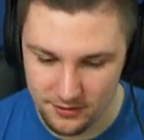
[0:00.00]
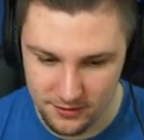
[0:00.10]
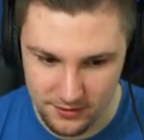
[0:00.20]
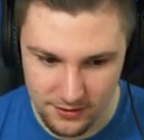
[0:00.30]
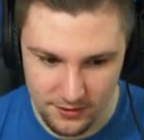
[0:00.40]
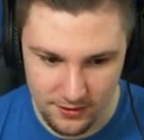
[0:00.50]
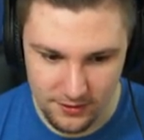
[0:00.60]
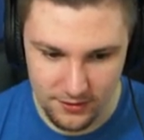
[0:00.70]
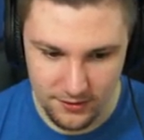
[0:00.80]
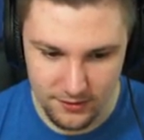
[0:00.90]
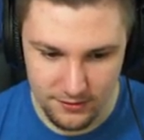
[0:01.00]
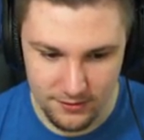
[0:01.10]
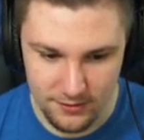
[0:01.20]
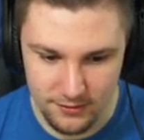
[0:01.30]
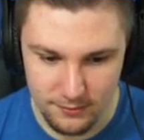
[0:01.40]

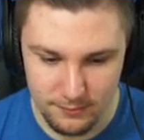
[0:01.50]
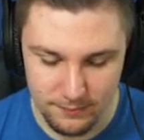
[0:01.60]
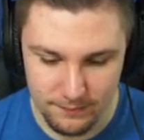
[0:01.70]
Nobody speaks.